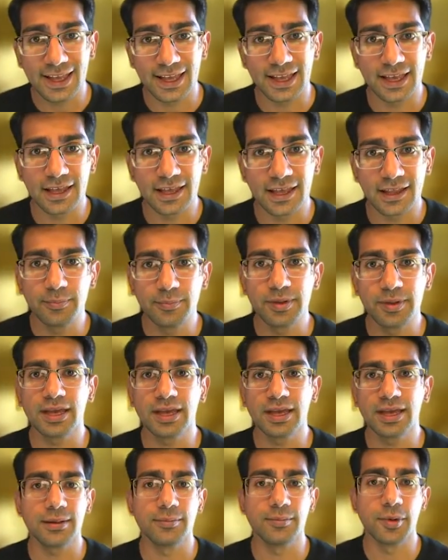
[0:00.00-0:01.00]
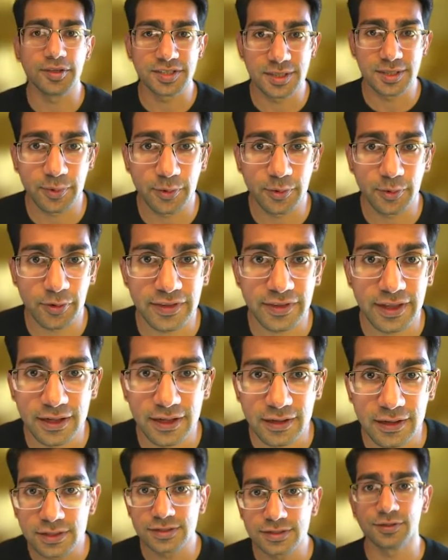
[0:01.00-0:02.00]
And the big, most important
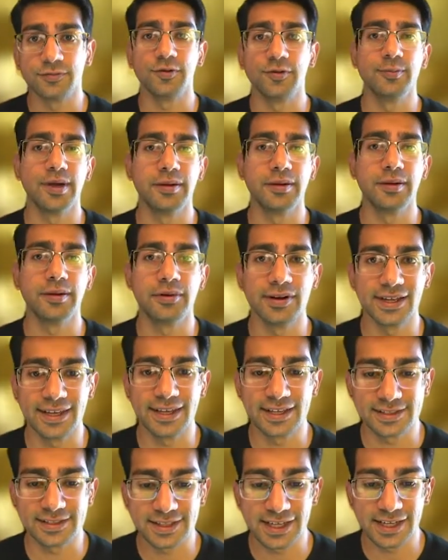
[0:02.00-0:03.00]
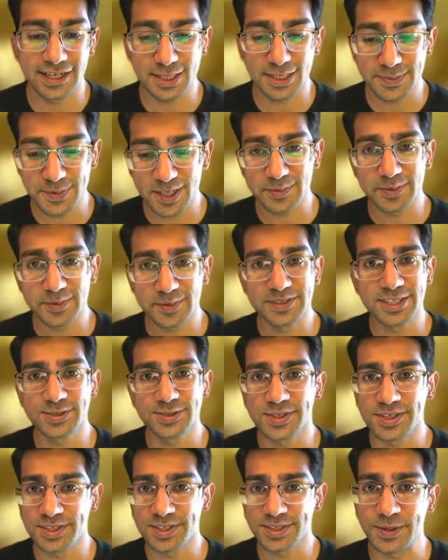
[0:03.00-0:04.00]
thing to remember is that
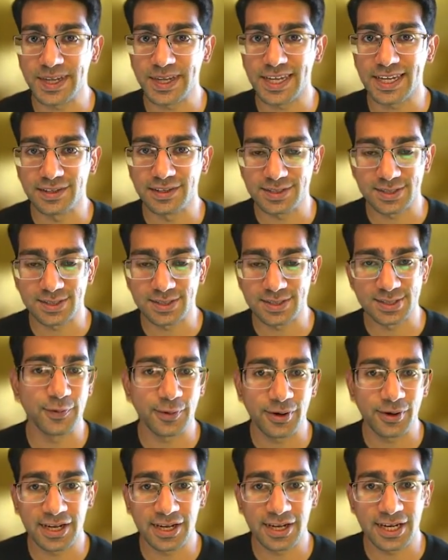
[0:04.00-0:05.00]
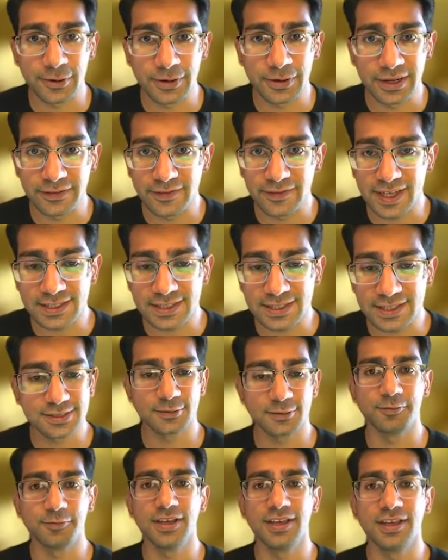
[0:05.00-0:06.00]
experimentation is okay. This is a 48-hour event.
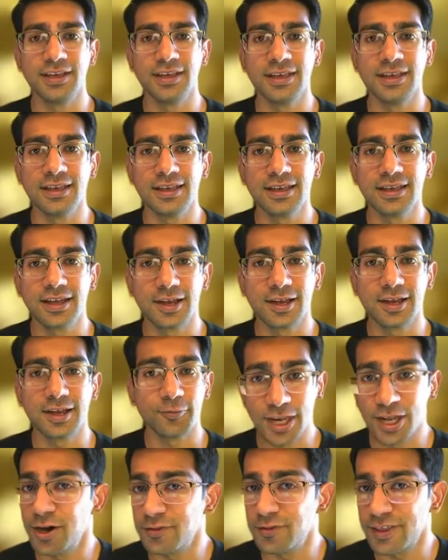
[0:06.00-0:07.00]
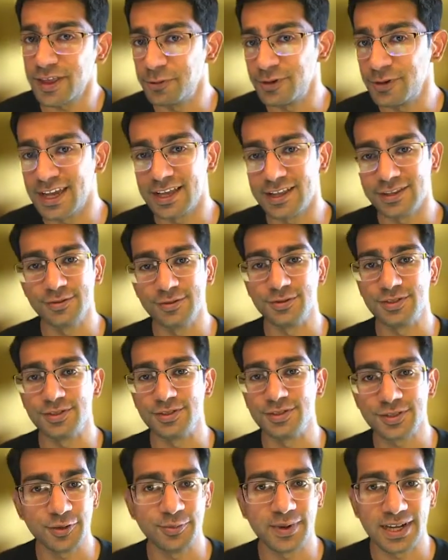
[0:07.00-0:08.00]
We know that you can't do
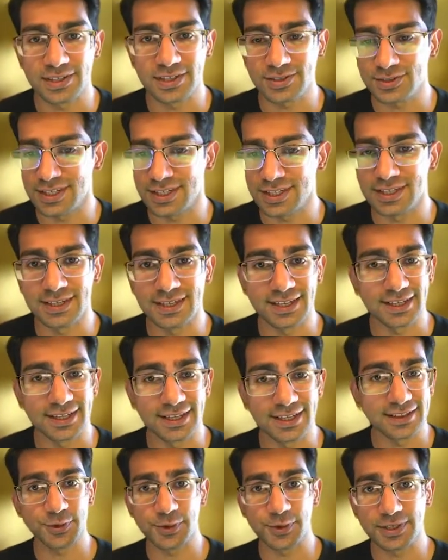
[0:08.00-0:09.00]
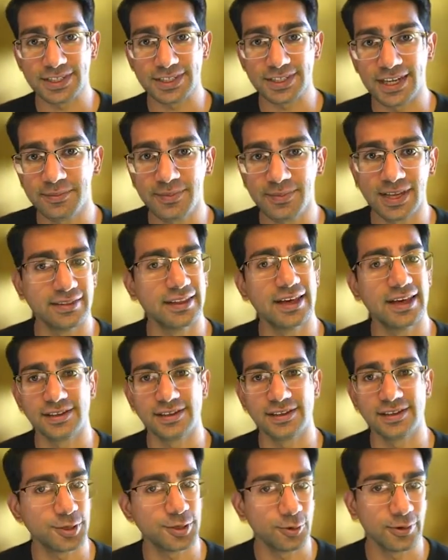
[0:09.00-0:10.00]
too much in this short time, and that
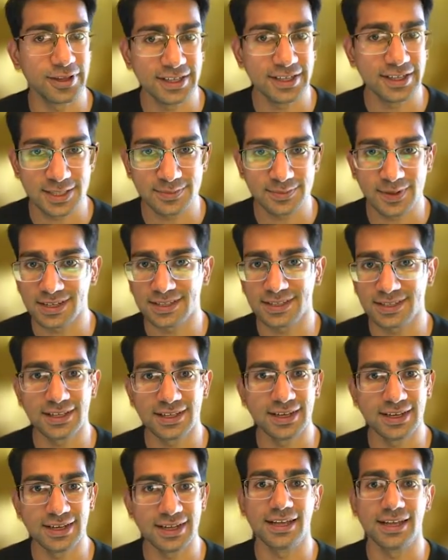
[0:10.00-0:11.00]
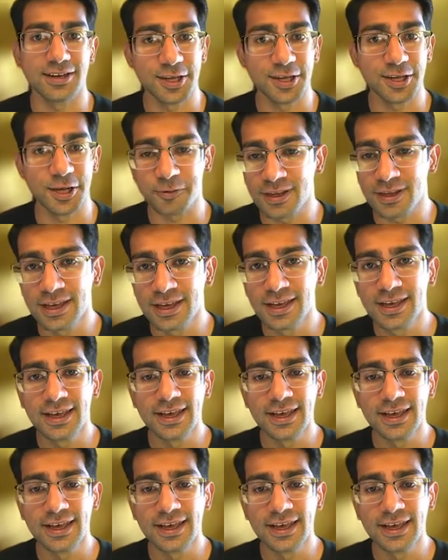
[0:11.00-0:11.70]
is totally expected and known.